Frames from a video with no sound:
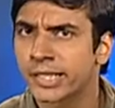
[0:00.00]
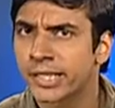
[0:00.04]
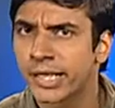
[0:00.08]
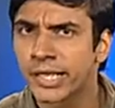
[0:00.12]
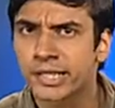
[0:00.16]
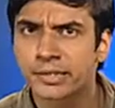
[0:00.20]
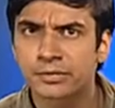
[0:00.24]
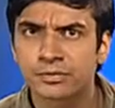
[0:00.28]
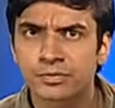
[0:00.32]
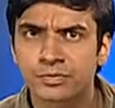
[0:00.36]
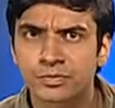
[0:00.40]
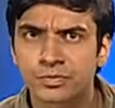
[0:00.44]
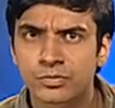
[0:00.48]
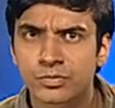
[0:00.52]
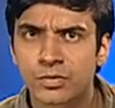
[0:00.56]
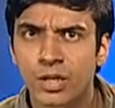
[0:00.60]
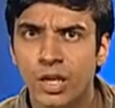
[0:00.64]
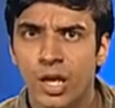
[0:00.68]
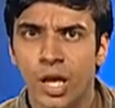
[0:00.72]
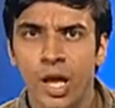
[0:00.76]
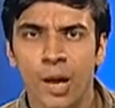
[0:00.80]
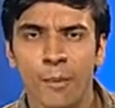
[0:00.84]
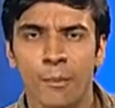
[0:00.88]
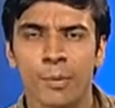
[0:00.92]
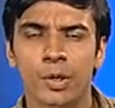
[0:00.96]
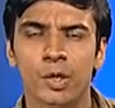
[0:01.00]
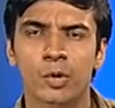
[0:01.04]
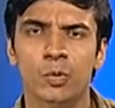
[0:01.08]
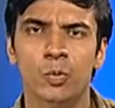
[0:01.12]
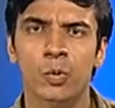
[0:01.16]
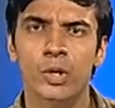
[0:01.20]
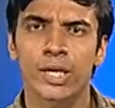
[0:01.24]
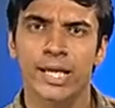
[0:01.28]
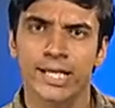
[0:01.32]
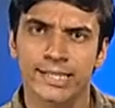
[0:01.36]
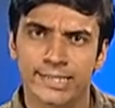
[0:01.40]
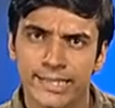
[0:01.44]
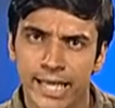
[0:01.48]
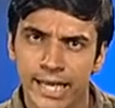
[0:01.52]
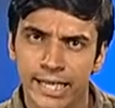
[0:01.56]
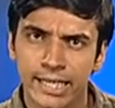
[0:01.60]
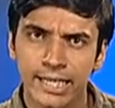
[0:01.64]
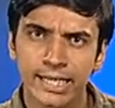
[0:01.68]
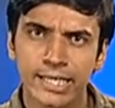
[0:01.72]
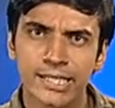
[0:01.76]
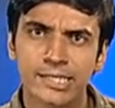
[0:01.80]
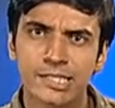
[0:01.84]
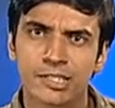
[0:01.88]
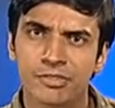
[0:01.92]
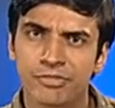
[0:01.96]
that. But what
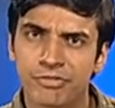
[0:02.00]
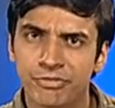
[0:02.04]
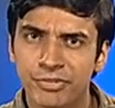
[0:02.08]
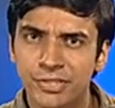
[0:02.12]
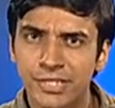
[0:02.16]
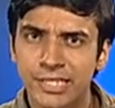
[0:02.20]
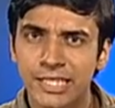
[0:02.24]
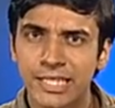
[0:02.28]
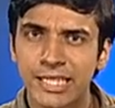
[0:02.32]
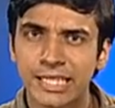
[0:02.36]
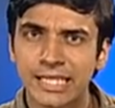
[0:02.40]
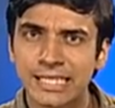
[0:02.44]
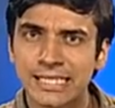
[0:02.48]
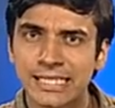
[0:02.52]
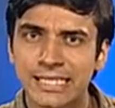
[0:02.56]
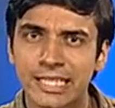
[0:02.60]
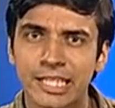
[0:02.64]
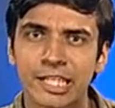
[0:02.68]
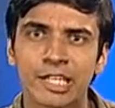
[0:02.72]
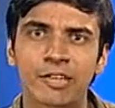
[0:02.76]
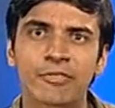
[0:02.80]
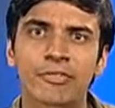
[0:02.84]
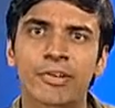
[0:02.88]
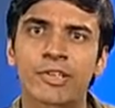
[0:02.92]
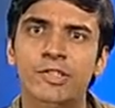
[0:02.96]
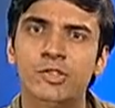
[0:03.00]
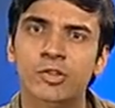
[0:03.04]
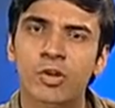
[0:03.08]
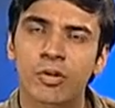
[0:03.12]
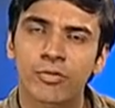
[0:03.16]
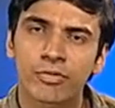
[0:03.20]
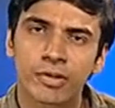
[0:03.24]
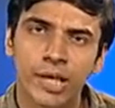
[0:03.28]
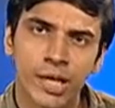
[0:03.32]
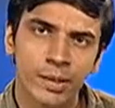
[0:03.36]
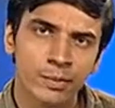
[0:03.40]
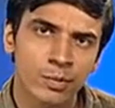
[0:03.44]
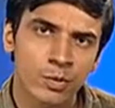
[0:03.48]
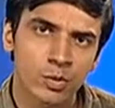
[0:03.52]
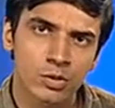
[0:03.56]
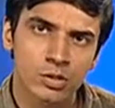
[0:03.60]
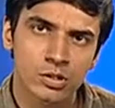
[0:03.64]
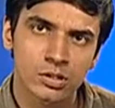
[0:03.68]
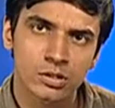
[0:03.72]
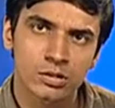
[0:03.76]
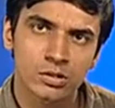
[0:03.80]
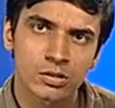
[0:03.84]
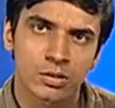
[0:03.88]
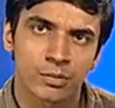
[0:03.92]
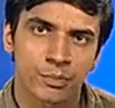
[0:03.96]
exactly is the physical significance of
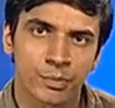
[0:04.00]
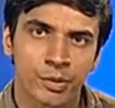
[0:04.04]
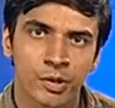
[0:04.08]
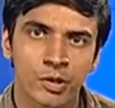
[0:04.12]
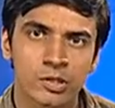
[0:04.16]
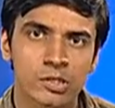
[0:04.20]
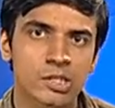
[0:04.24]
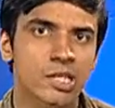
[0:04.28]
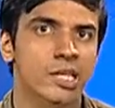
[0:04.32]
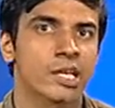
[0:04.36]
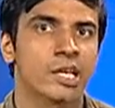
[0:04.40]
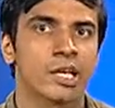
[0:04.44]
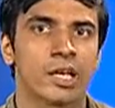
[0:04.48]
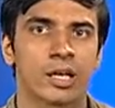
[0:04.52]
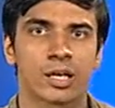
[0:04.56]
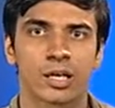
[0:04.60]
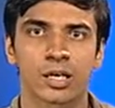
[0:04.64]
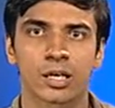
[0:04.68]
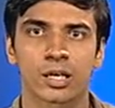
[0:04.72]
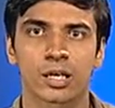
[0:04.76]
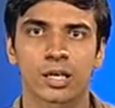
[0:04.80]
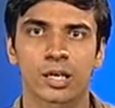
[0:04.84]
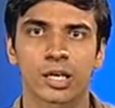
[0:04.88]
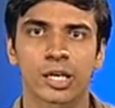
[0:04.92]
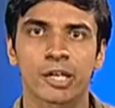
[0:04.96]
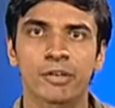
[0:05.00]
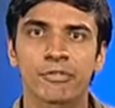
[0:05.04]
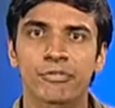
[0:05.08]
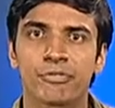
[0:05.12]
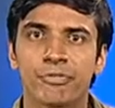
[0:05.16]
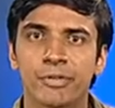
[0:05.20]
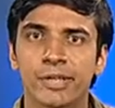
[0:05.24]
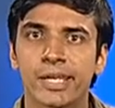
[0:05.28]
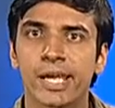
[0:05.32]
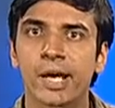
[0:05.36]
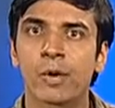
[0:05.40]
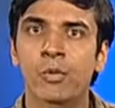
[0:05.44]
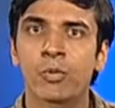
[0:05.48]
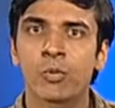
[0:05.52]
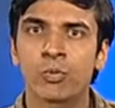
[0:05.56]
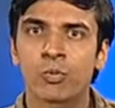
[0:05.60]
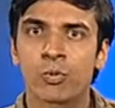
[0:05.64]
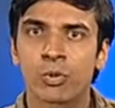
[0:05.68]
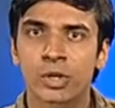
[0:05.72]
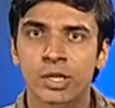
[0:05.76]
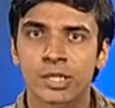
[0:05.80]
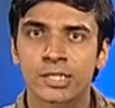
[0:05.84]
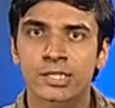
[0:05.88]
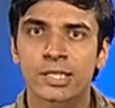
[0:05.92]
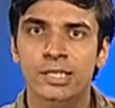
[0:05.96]
dipoles? Because if we are
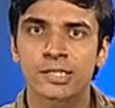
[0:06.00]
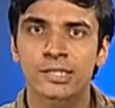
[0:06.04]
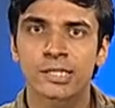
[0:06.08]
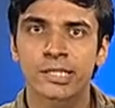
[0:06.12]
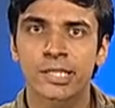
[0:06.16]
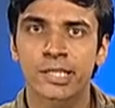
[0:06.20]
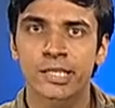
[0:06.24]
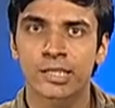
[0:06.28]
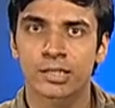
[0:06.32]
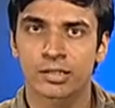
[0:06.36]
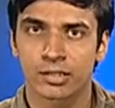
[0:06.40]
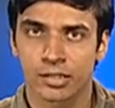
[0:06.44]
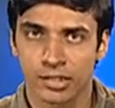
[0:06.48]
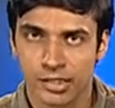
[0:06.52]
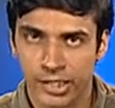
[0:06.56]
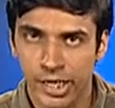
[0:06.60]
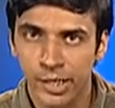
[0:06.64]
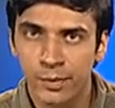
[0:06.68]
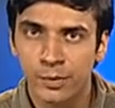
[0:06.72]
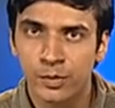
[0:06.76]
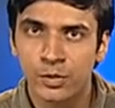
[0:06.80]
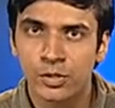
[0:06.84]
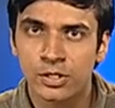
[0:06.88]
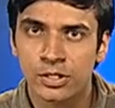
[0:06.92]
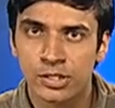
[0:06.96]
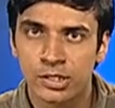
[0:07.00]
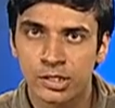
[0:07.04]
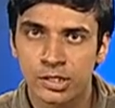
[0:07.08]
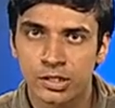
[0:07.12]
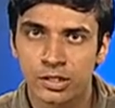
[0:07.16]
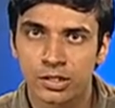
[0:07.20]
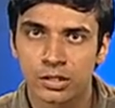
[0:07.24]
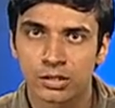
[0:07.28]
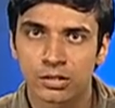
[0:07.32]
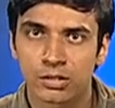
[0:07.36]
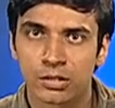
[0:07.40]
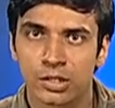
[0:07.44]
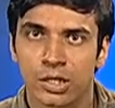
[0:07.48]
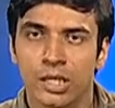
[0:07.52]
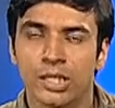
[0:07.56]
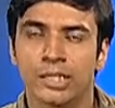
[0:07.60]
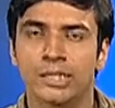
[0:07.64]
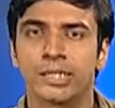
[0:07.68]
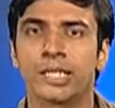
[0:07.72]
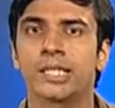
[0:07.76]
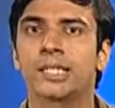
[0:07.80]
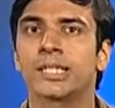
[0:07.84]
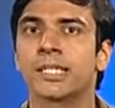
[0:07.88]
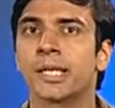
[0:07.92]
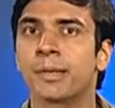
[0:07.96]
discussing dipoles here,
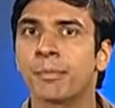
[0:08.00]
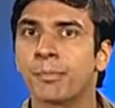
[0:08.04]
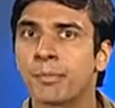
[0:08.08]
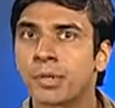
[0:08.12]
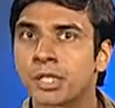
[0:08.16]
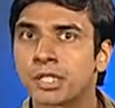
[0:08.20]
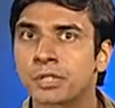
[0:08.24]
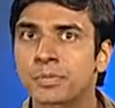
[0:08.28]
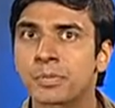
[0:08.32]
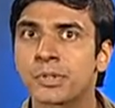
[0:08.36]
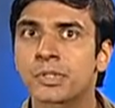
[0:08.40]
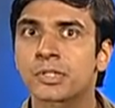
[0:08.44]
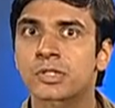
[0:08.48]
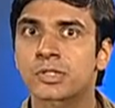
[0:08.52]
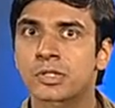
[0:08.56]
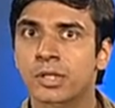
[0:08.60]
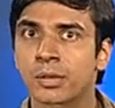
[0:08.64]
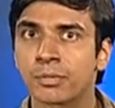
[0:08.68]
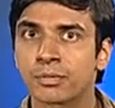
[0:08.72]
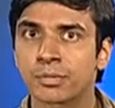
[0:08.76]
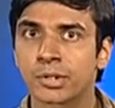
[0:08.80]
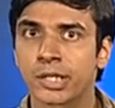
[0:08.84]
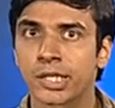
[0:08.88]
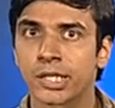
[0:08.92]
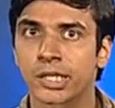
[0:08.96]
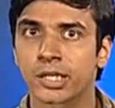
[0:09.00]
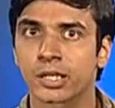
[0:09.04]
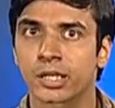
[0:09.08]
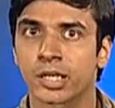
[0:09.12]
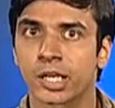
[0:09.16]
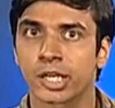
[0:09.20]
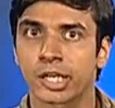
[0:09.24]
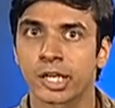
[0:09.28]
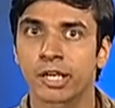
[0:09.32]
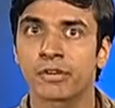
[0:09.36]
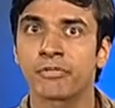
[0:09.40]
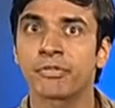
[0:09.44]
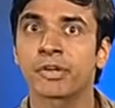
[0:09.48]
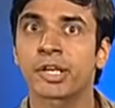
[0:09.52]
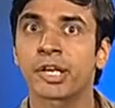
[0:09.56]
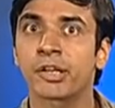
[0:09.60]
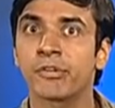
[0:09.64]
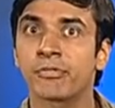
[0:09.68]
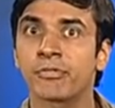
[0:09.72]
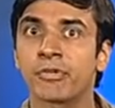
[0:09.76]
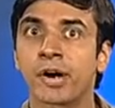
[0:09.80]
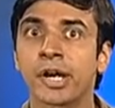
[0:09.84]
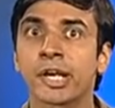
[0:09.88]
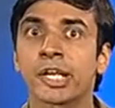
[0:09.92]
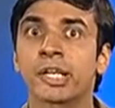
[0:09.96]
then there must be something that we can
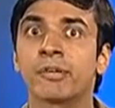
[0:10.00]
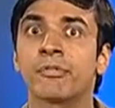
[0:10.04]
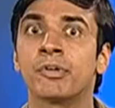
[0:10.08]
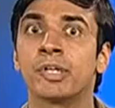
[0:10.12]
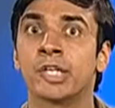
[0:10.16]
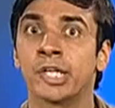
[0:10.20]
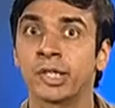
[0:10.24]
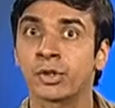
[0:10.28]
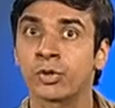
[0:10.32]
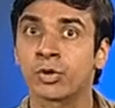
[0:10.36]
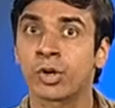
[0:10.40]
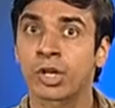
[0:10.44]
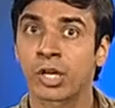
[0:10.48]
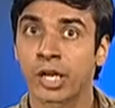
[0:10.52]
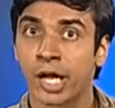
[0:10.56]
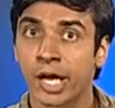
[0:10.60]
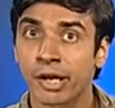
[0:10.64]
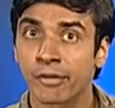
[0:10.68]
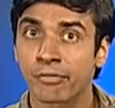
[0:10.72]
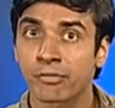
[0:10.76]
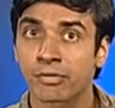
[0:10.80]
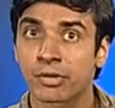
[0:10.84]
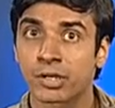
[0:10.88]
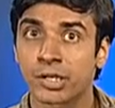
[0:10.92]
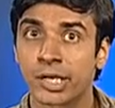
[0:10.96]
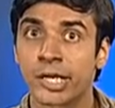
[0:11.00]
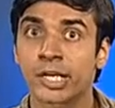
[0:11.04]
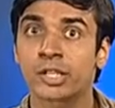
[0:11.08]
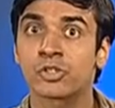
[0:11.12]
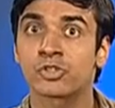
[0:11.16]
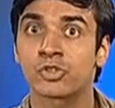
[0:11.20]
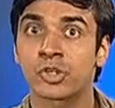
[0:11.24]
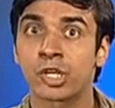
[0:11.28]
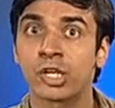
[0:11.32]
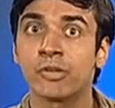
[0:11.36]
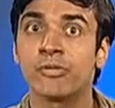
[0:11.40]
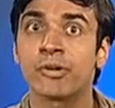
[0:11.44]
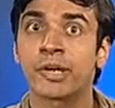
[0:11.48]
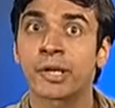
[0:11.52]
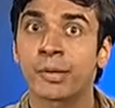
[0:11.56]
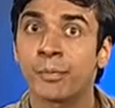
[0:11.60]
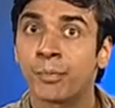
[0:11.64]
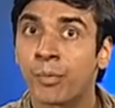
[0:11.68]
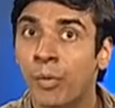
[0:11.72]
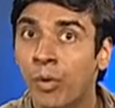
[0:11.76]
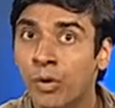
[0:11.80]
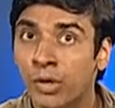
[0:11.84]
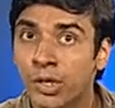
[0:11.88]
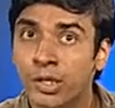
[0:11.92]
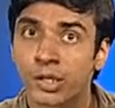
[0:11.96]
find in our day-to-day life that is really very
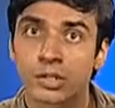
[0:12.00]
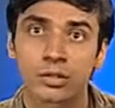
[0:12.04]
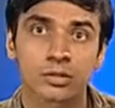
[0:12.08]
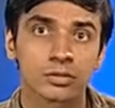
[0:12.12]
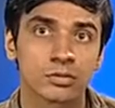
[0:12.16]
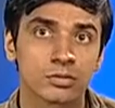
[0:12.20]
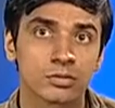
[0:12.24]
important.